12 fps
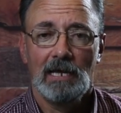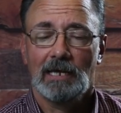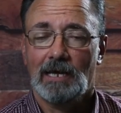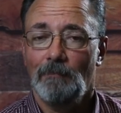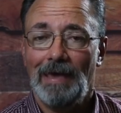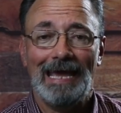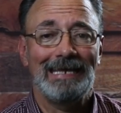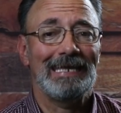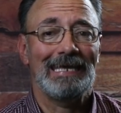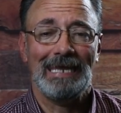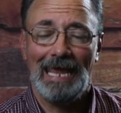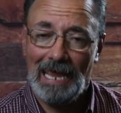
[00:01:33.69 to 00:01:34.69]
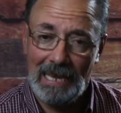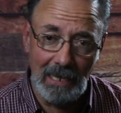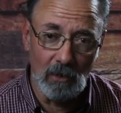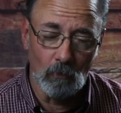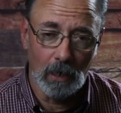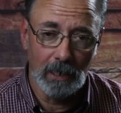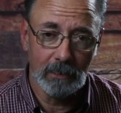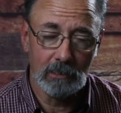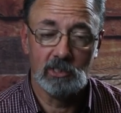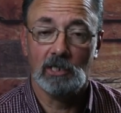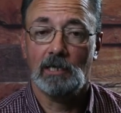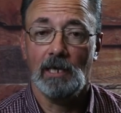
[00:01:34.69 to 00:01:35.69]
commanded anyone
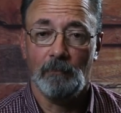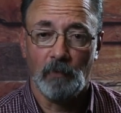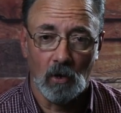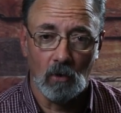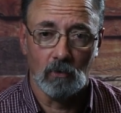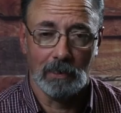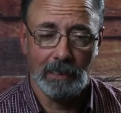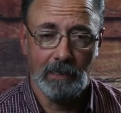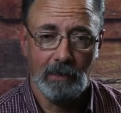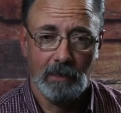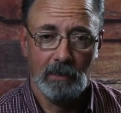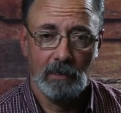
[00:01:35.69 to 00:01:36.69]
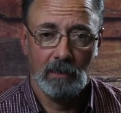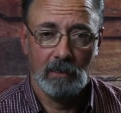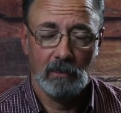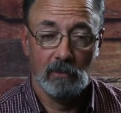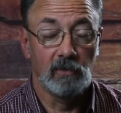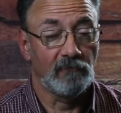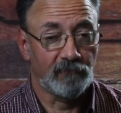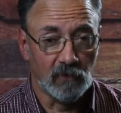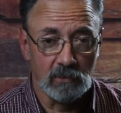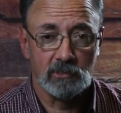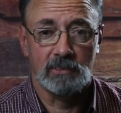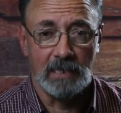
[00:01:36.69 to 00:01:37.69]
to keep holy the
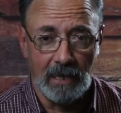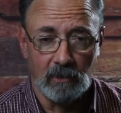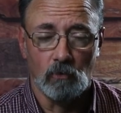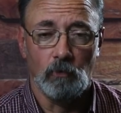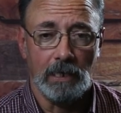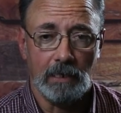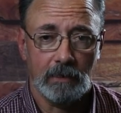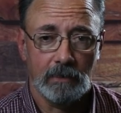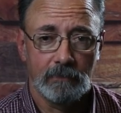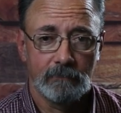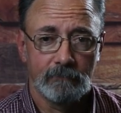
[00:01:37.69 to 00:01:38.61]
first day of the week.